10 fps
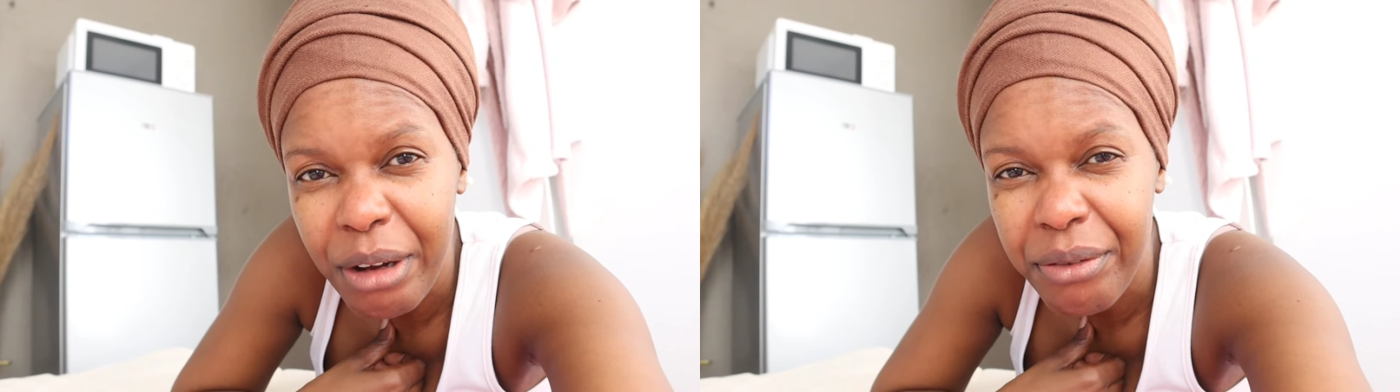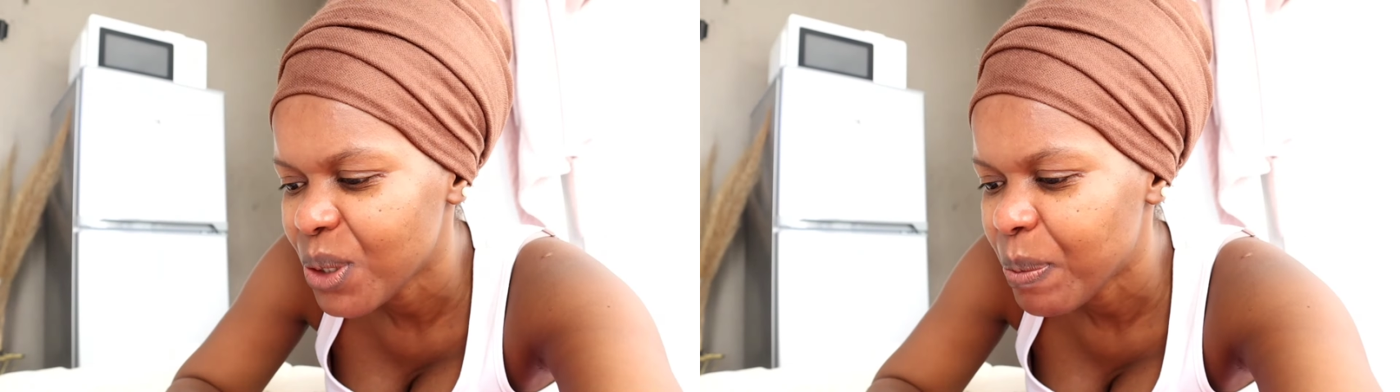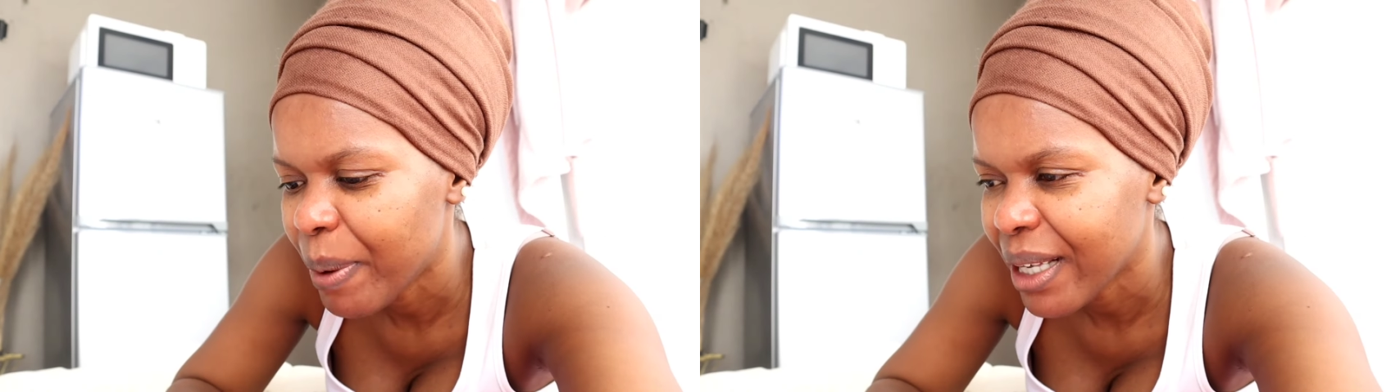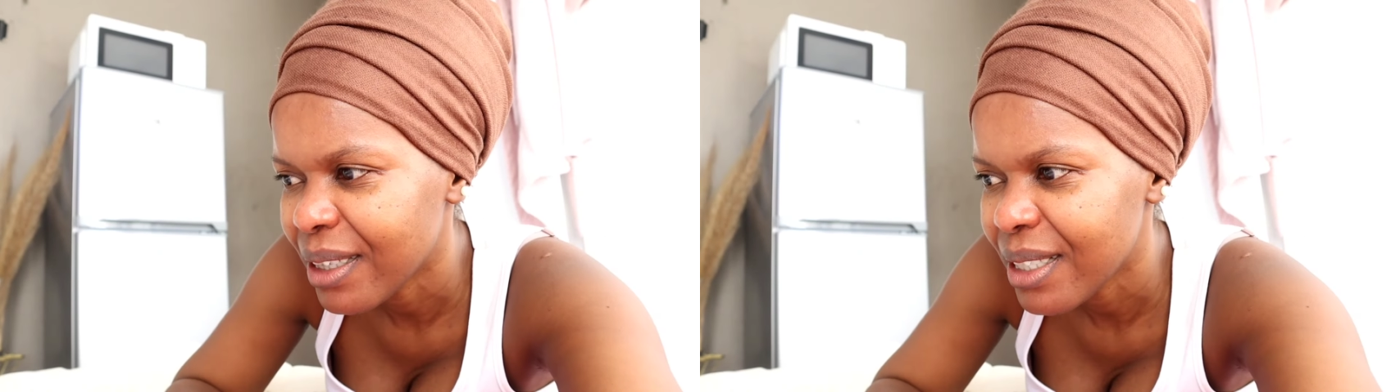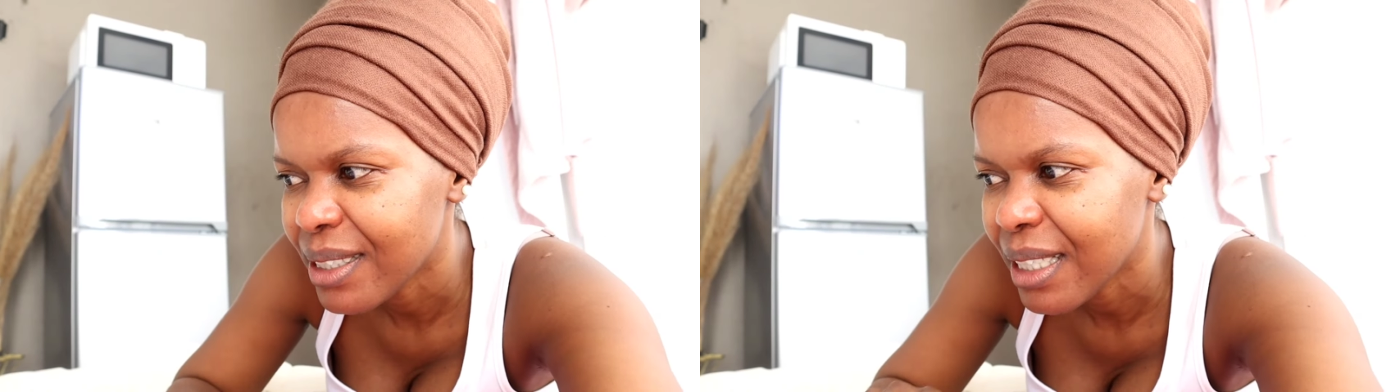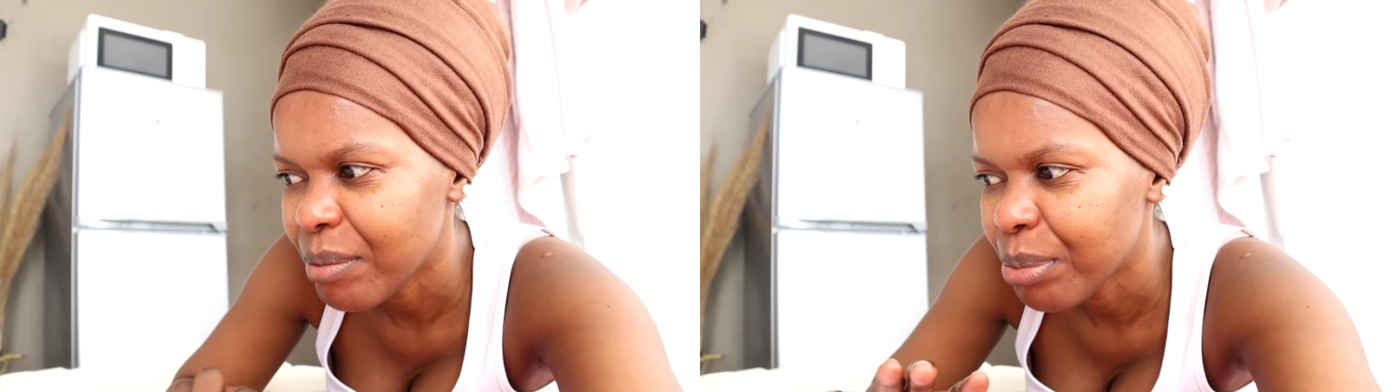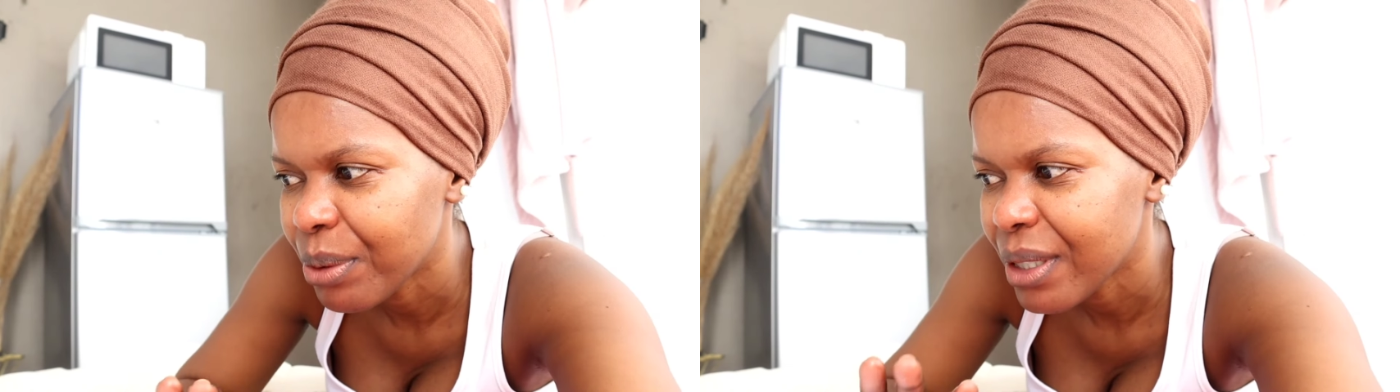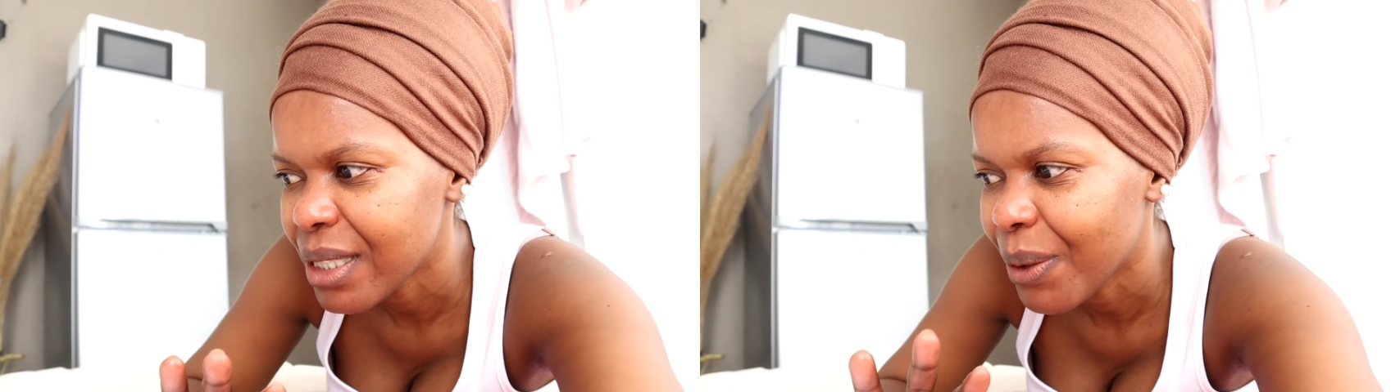I've just packed this and
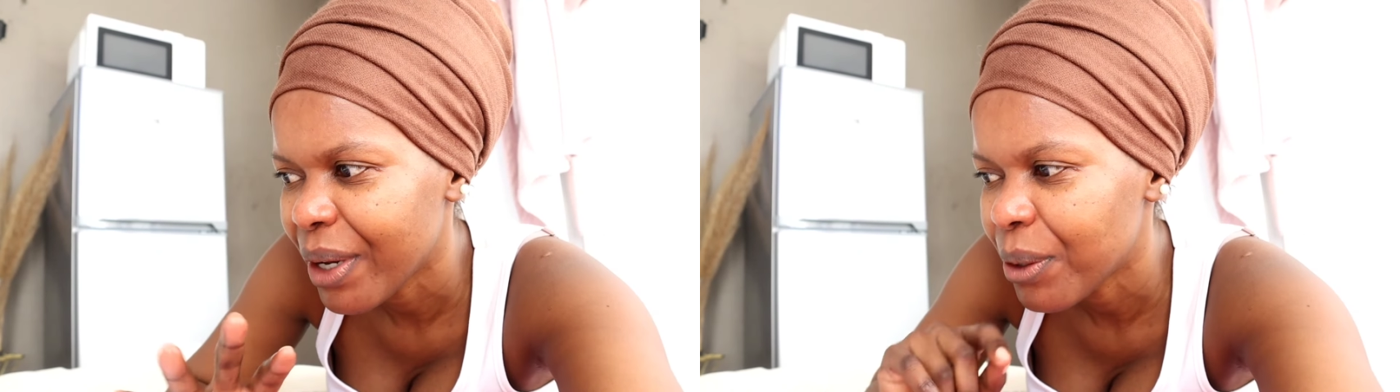put this away.